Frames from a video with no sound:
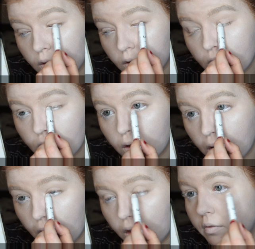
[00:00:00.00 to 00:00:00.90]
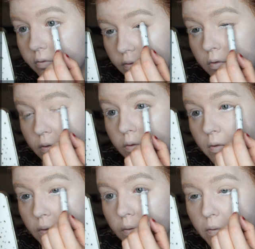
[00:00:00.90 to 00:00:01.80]
well. I do
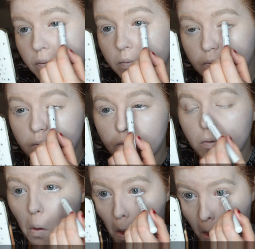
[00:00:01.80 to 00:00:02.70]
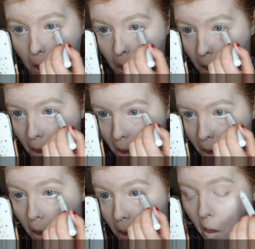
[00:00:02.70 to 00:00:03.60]
this a few times, I just cut it out
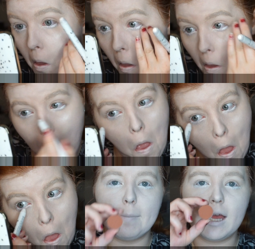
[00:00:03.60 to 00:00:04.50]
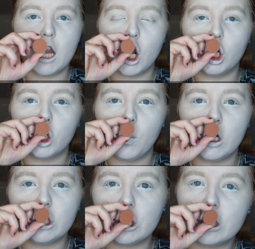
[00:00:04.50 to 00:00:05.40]
because it's kind of boring to
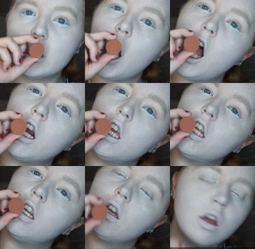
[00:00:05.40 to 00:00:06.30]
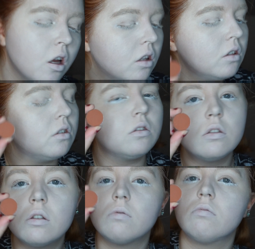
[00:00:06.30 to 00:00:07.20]
watch. Anyway, using this
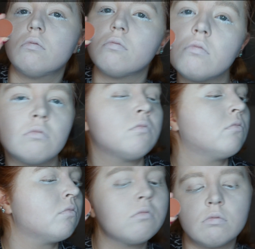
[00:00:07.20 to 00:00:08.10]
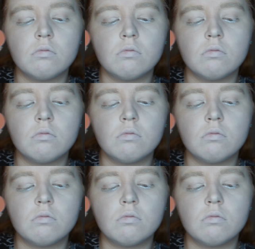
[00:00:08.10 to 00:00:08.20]
shadow from Anastasia